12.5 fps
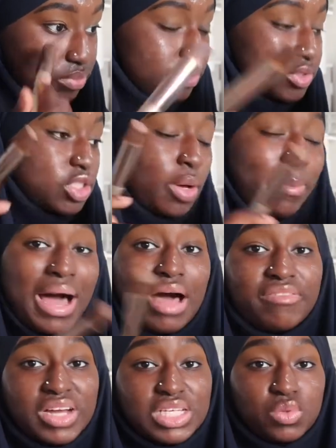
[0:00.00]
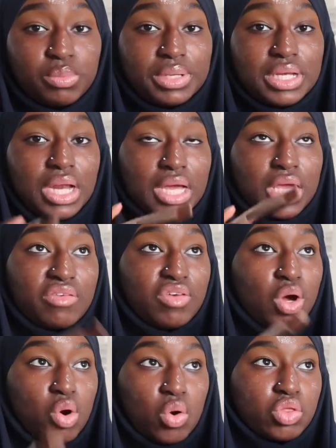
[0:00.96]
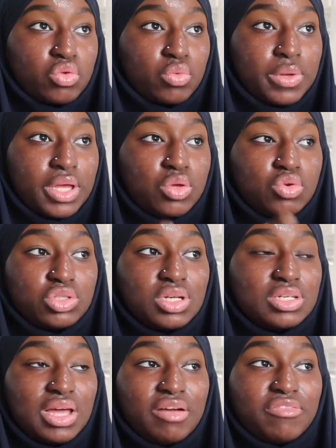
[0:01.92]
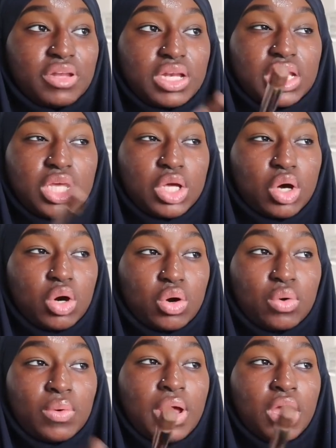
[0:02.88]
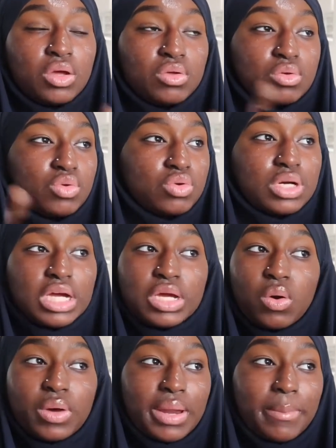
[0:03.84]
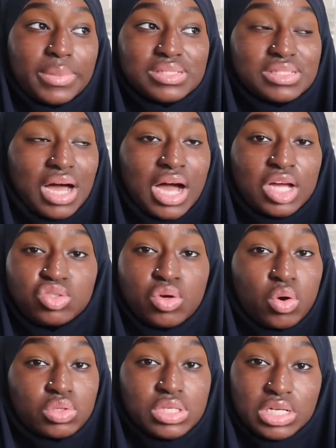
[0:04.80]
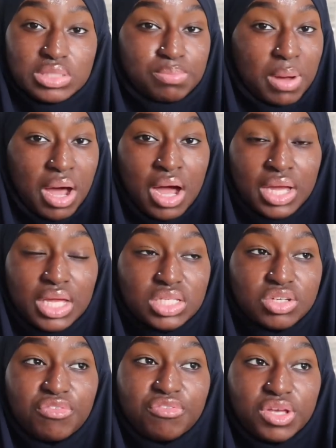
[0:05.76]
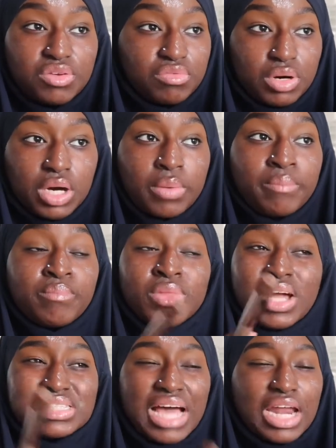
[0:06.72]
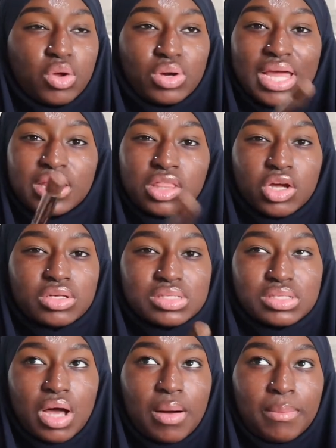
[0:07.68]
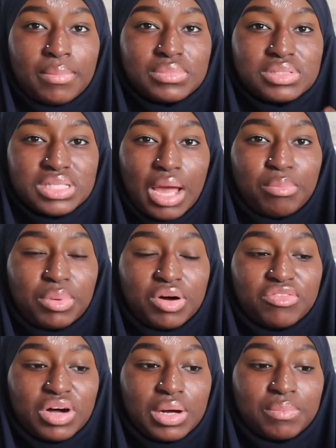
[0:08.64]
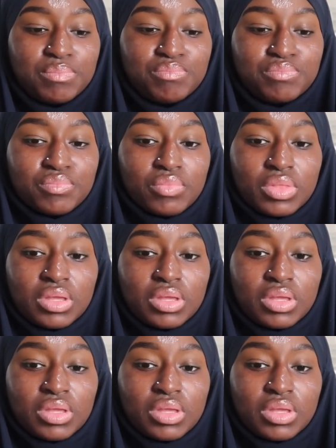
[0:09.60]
so my advice would be like if you're going through it you should definitely go you could go get a massage you could go to the spa get your feet rubbed because i know like there's some type of um